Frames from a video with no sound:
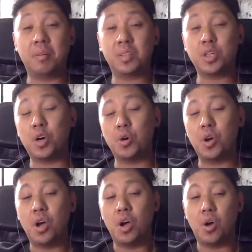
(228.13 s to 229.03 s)
So
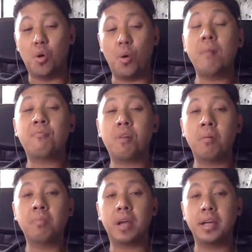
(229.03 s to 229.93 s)
where I'm
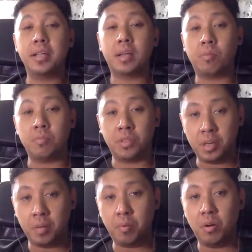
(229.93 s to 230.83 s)
from, guys, I'm from
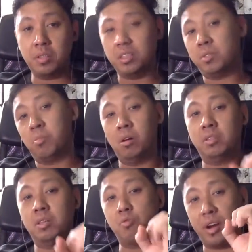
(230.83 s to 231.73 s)
Singapore. It's a small
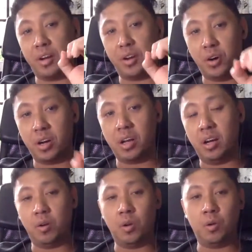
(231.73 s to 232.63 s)
little red dot.
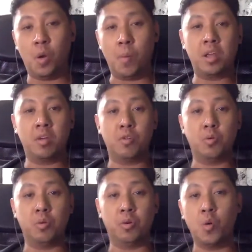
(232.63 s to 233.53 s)
Not many of you
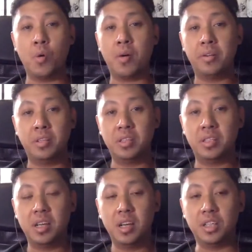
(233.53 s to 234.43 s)
would know where it is.
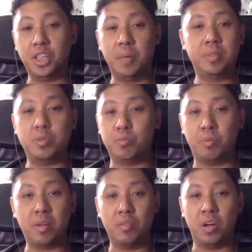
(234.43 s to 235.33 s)
James, you
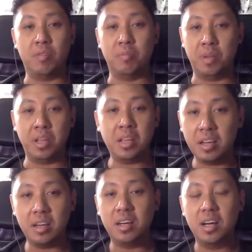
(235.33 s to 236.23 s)
probably have not even been
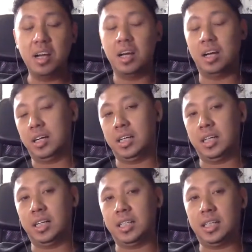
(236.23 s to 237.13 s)
here.
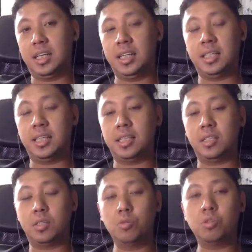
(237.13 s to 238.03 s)
It's
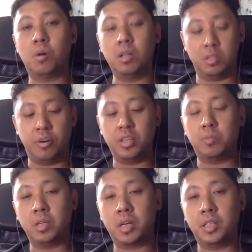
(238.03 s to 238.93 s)
too small. It's a very
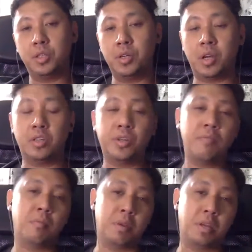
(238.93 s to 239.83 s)
small country. You can drive from the